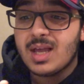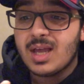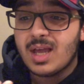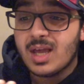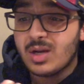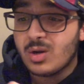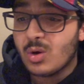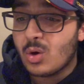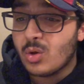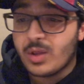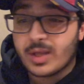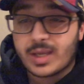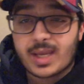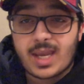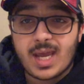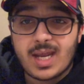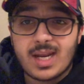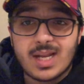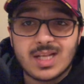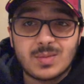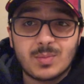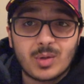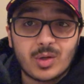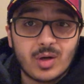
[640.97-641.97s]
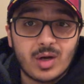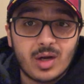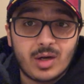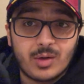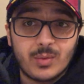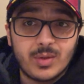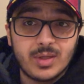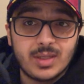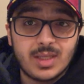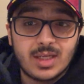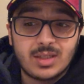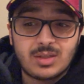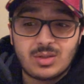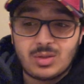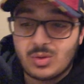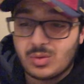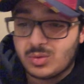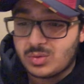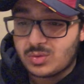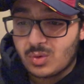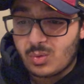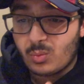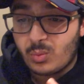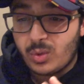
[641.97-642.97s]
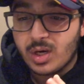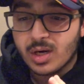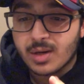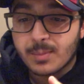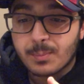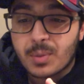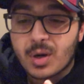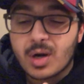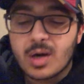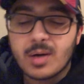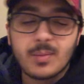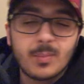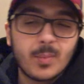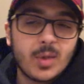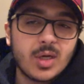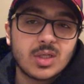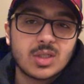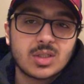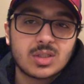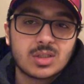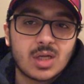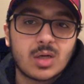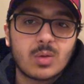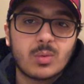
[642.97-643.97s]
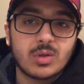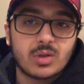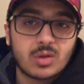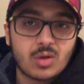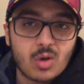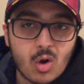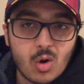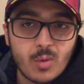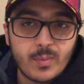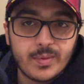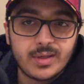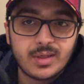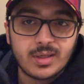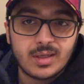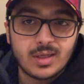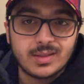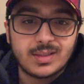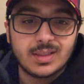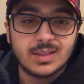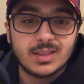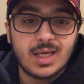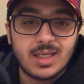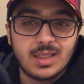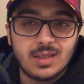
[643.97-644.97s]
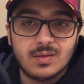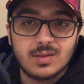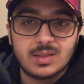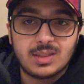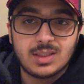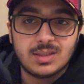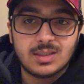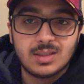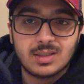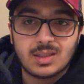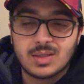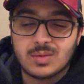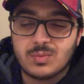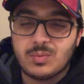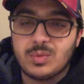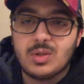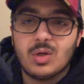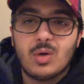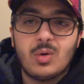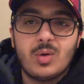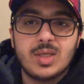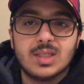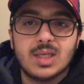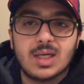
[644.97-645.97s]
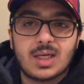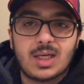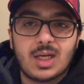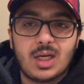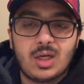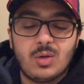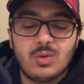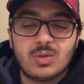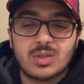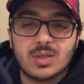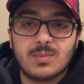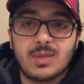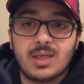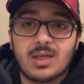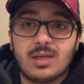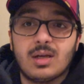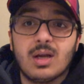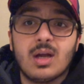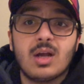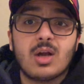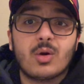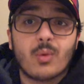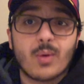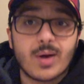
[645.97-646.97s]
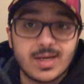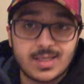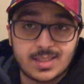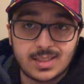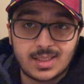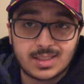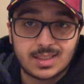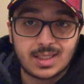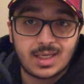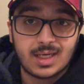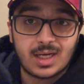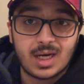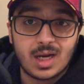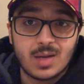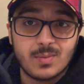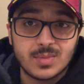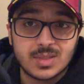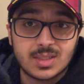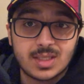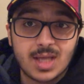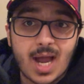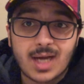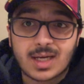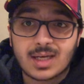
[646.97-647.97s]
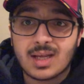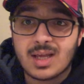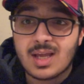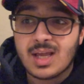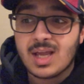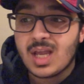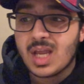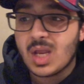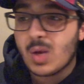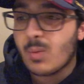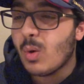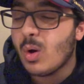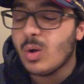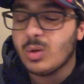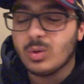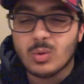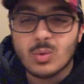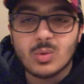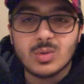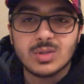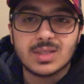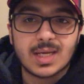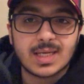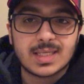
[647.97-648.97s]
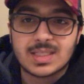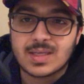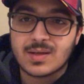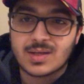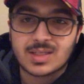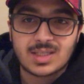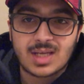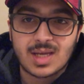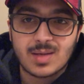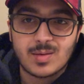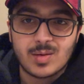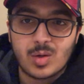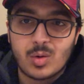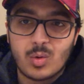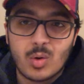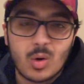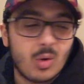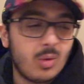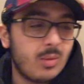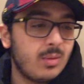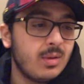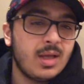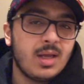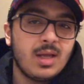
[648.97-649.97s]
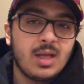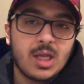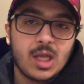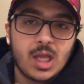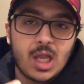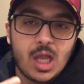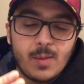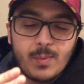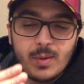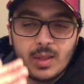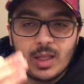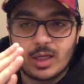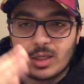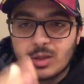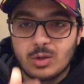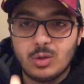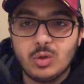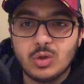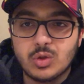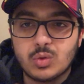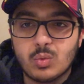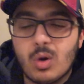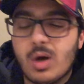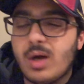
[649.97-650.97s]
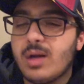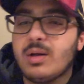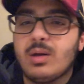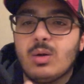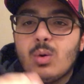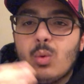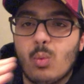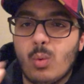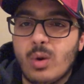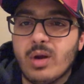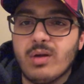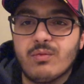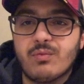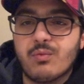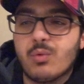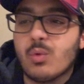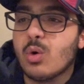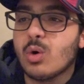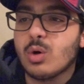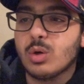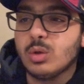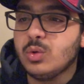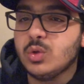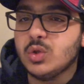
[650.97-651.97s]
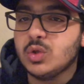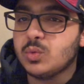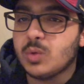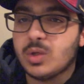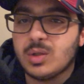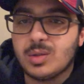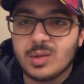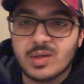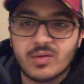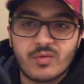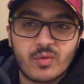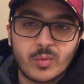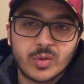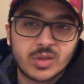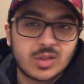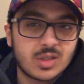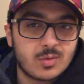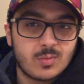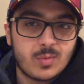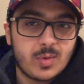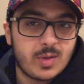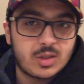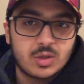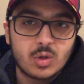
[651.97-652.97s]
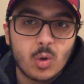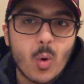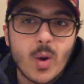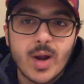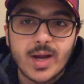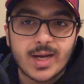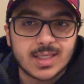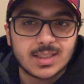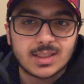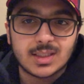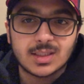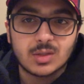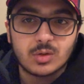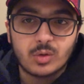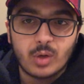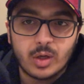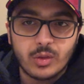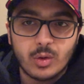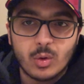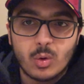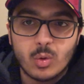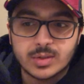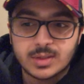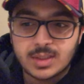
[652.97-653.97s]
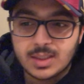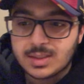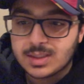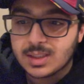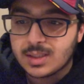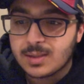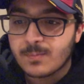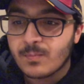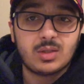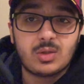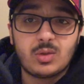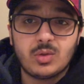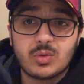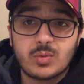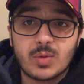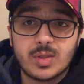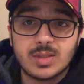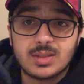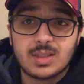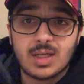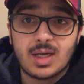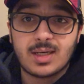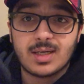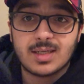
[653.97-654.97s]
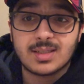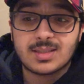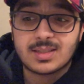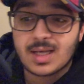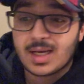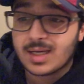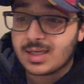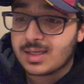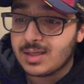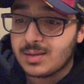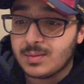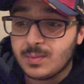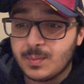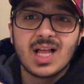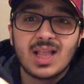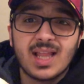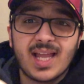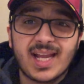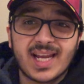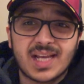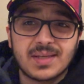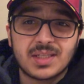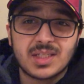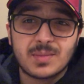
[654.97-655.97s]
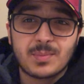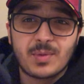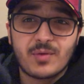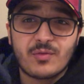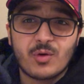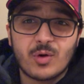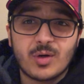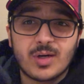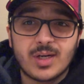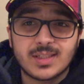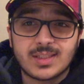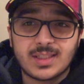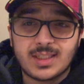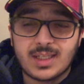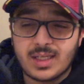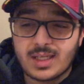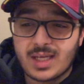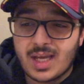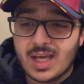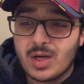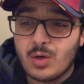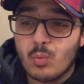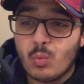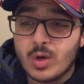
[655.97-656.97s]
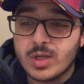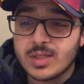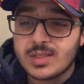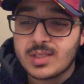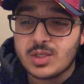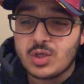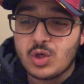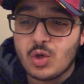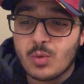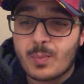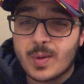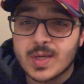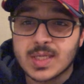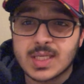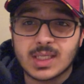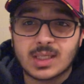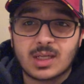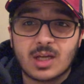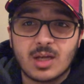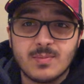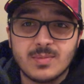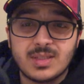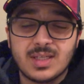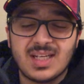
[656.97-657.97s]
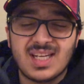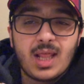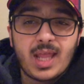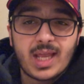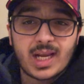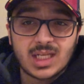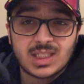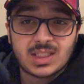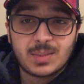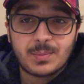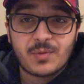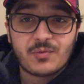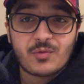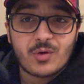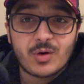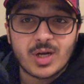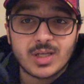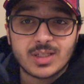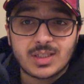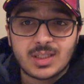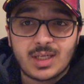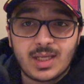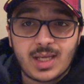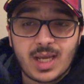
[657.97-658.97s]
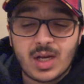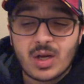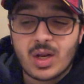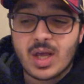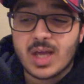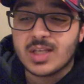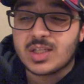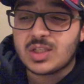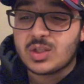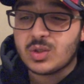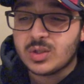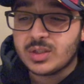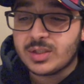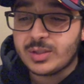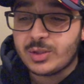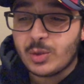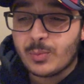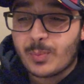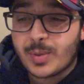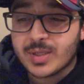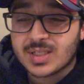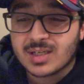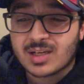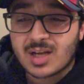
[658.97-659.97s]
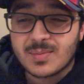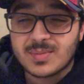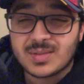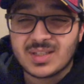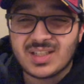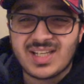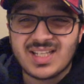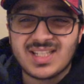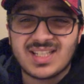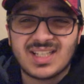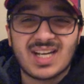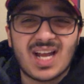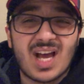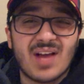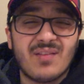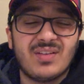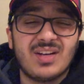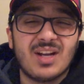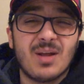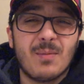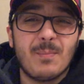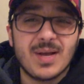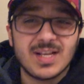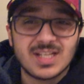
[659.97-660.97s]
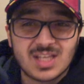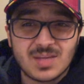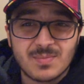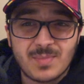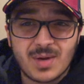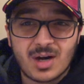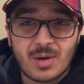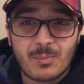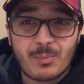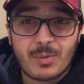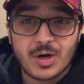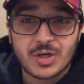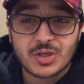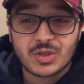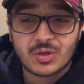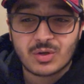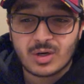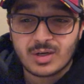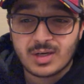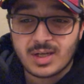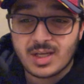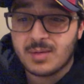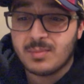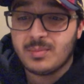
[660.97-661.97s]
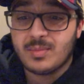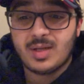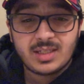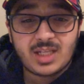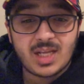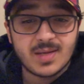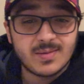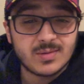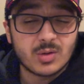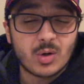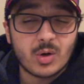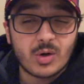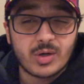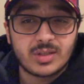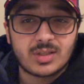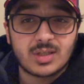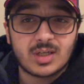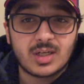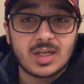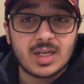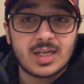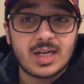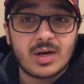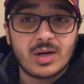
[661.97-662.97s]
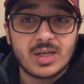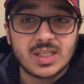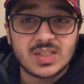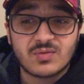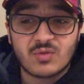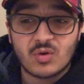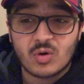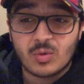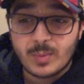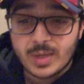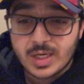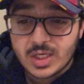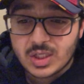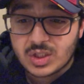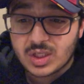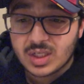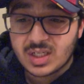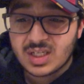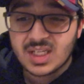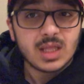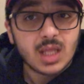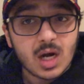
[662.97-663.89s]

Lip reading: And all the candidates would agree that too. So we are pretty much stuck with Koeman until the end of the season because we know he's not going to do something crazy that's going to get him sacked. He won't lose like 6 games in a row. He'll be like lose 1, win 4, lose 1, lose 4, which is going to be so inconsistent throughout the whole season. Two squads is not going to sack him. Like I said before, and I'll say it again, once the new president comes in, as soon as the new president comes in, he's going to have an immense amount of pressure on him. Teams already started to doubt his formation.